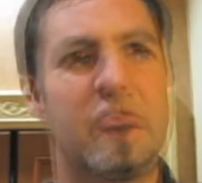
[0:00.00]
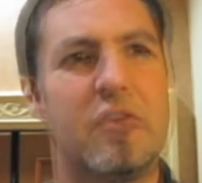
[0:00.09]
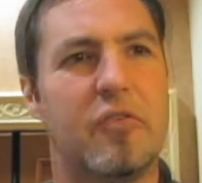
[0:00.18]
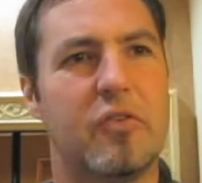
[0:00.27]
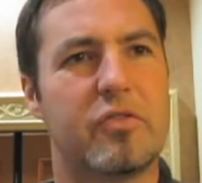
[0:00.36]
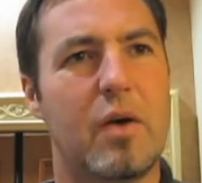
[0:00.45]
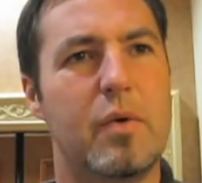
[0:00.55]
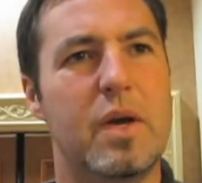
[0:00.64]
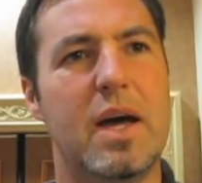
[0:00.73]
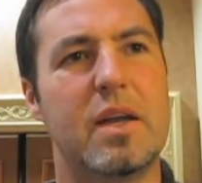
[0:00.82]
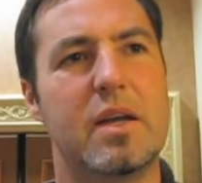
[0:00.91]
The first guy we
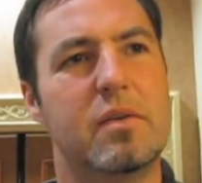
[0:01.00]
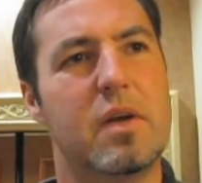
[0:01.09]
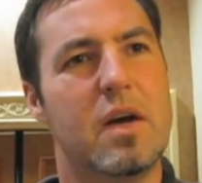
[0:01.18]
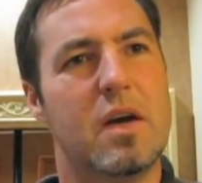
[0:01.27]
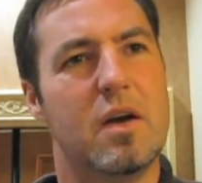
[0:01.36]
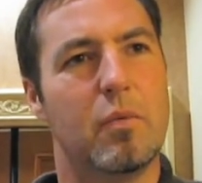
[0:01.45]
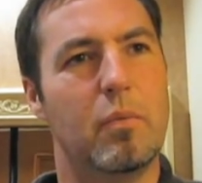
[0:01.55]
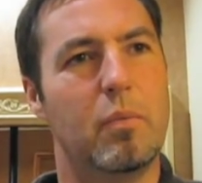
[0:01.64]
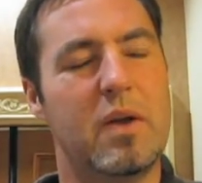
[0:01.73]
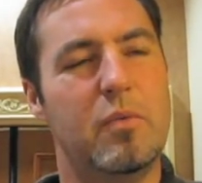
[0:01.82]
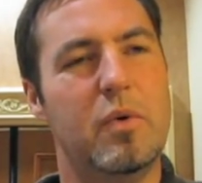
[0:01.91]
had, he
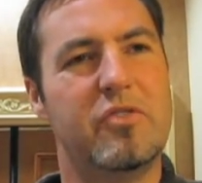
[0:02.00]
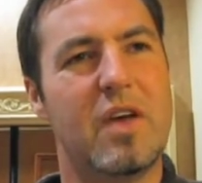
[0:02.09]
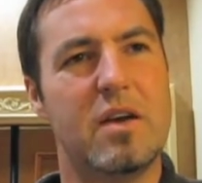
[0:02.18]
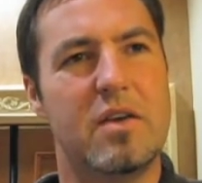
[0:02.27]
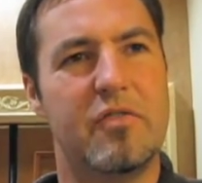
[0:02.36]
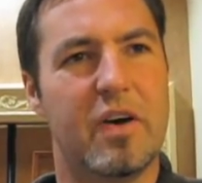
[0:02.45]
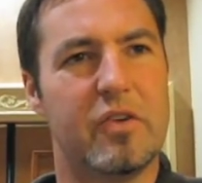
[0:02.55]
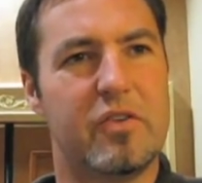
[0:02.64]
re reached down and he felt